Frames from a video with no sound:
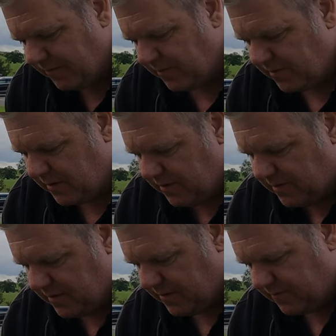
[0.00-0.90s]

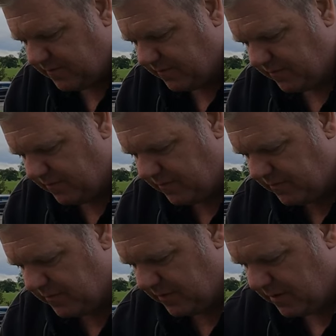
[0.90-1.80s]

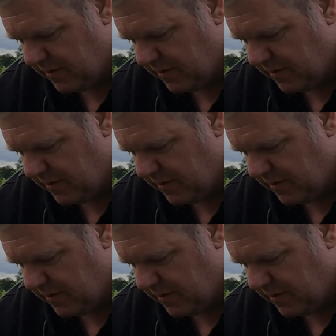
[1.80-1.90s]
[no speech]